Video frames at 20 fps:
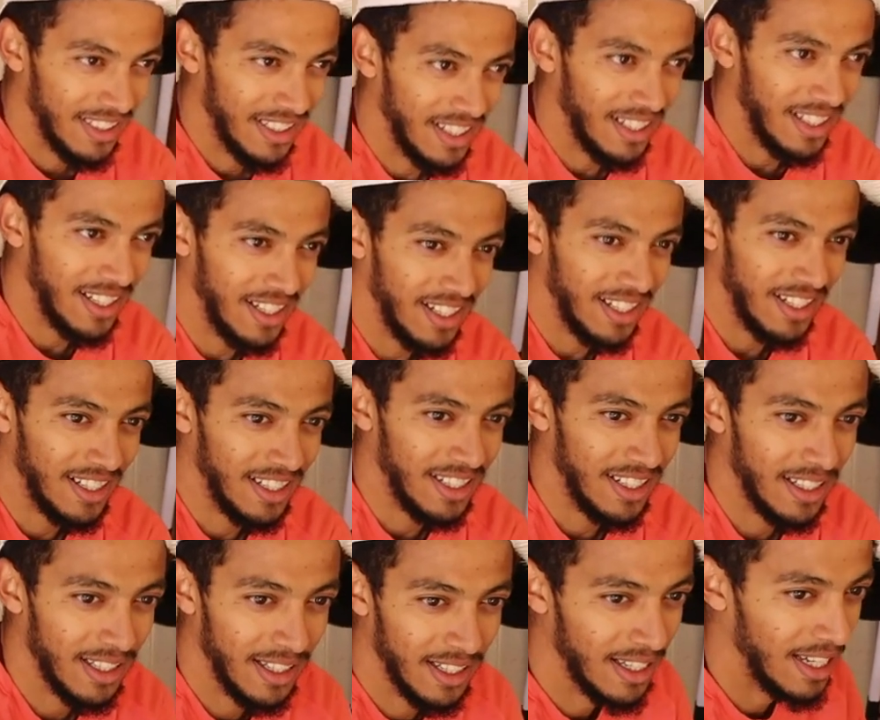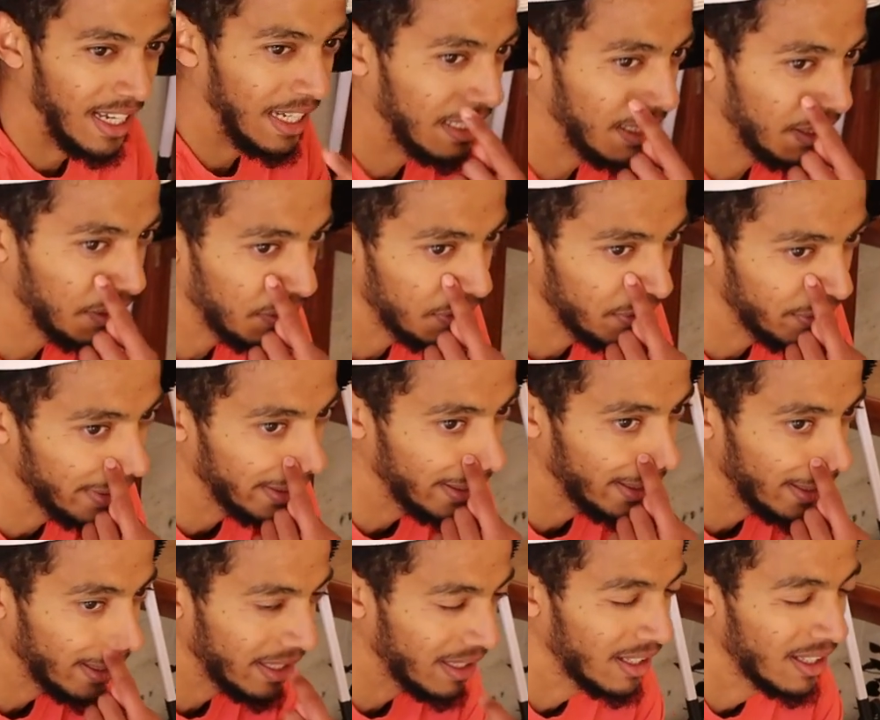Uh, I think
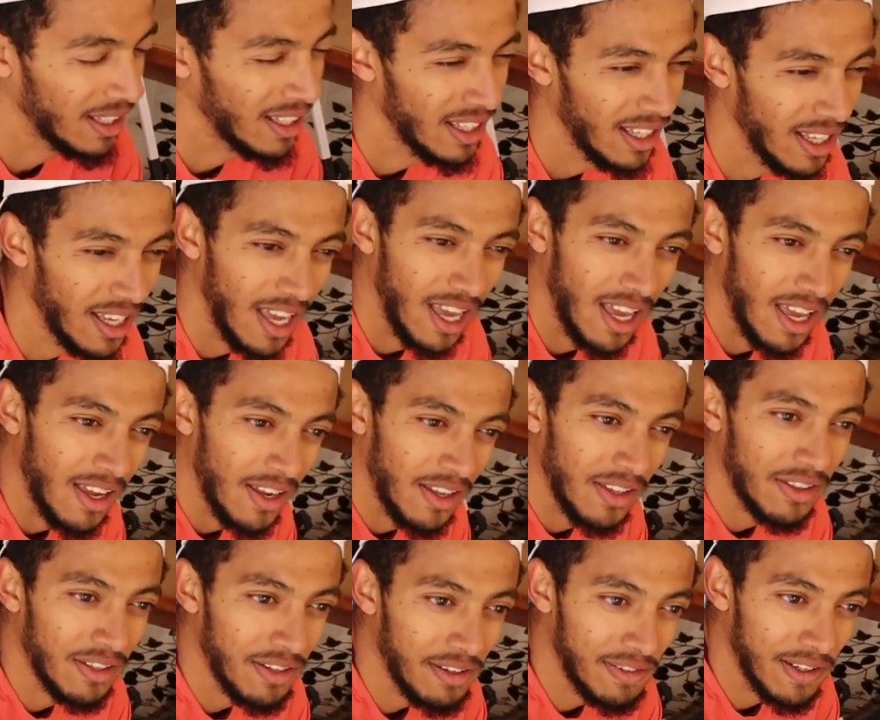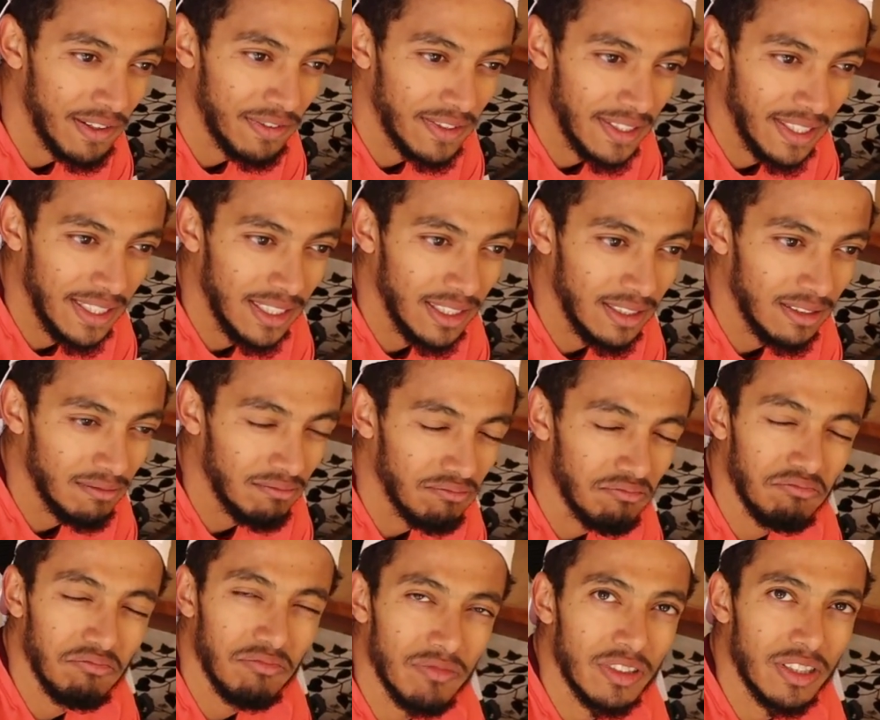three, 315
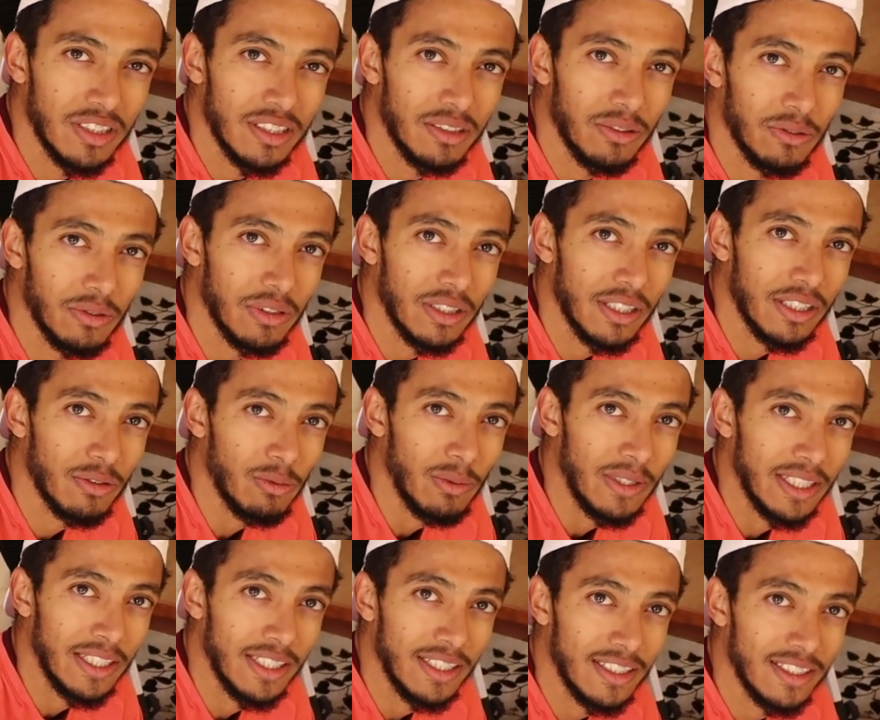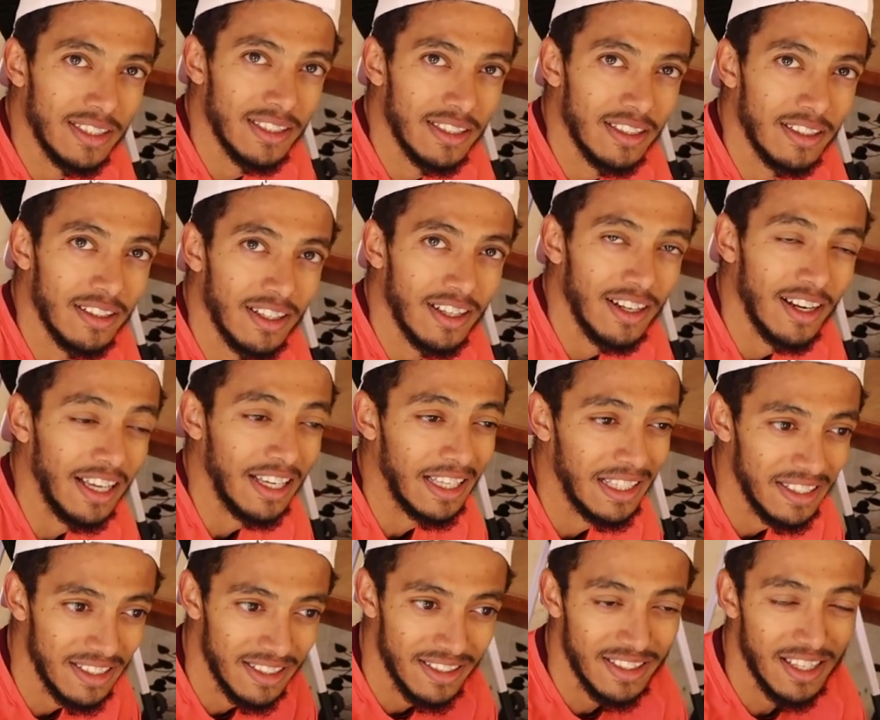to 320. Something like, like
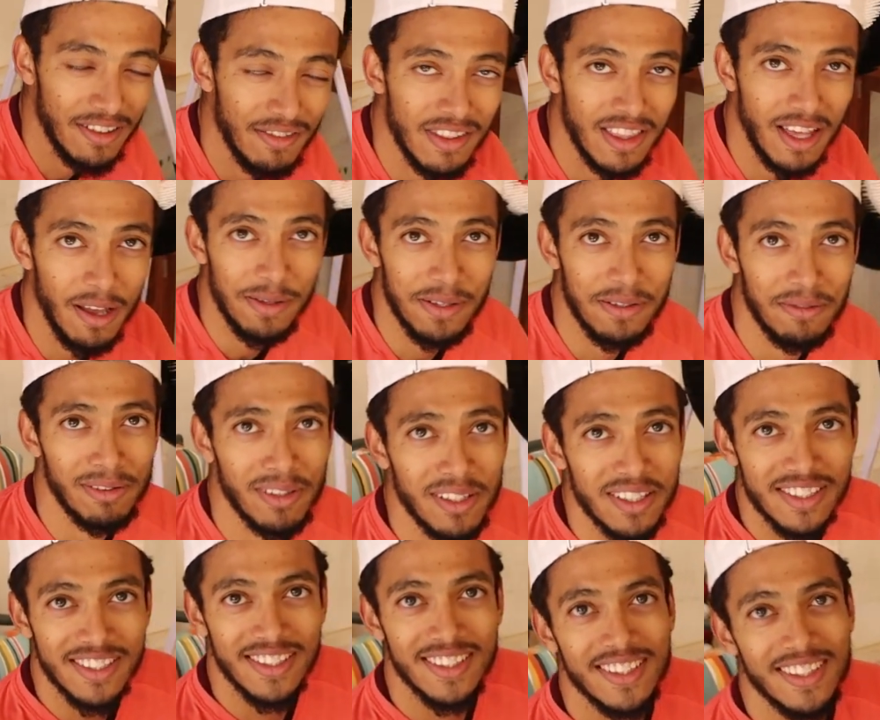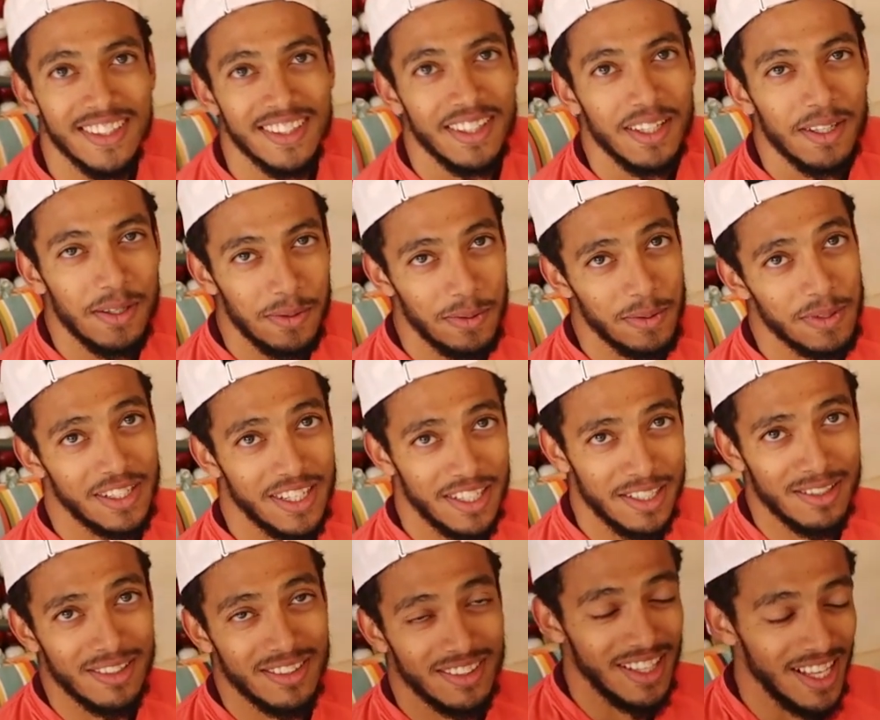that. Like in 7,000 feet. Oh yeah. Which
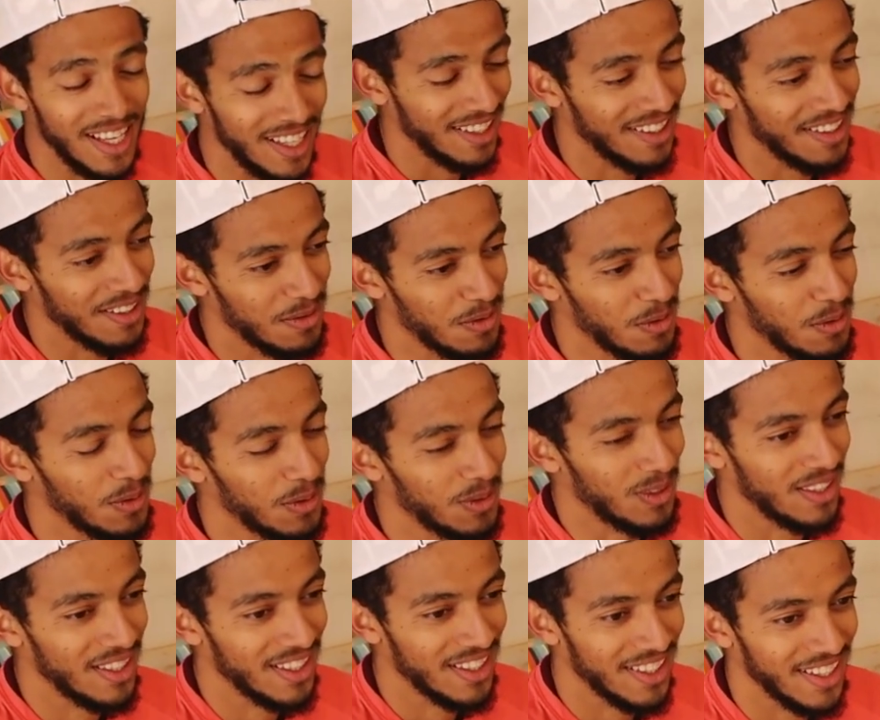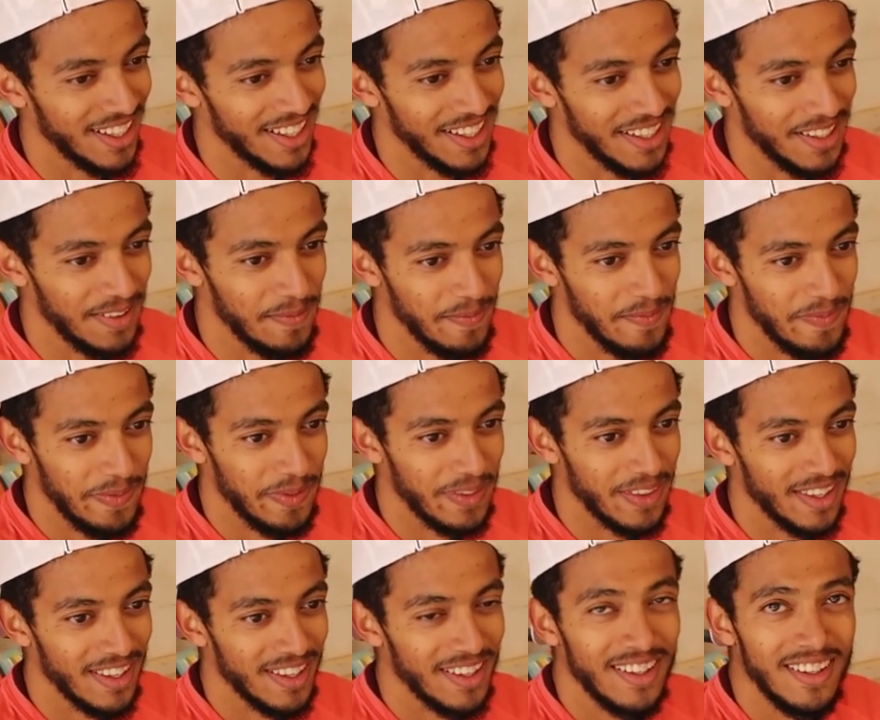is like, is good. More like what,
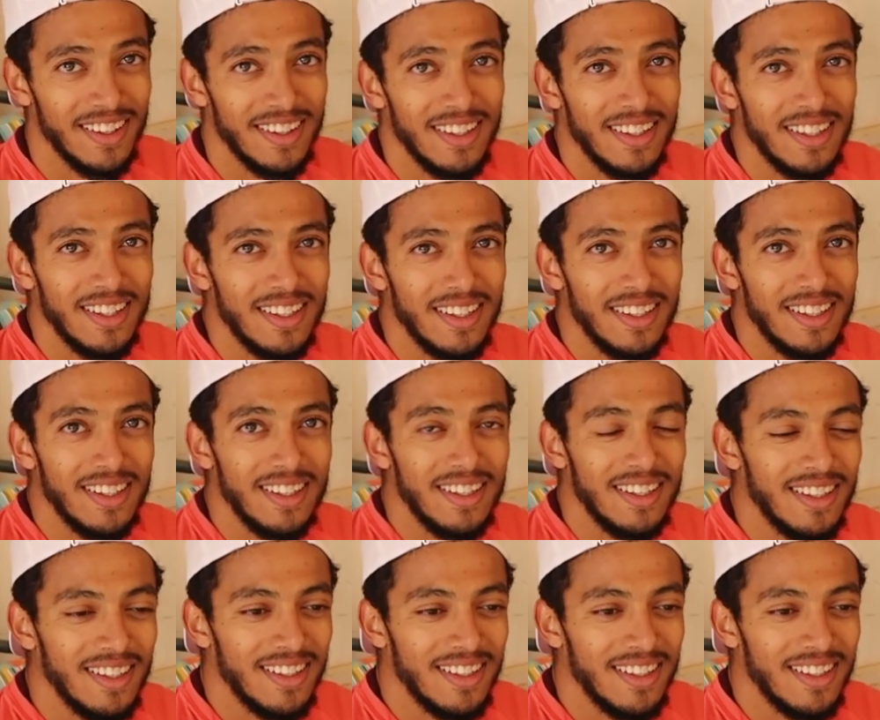250 per K?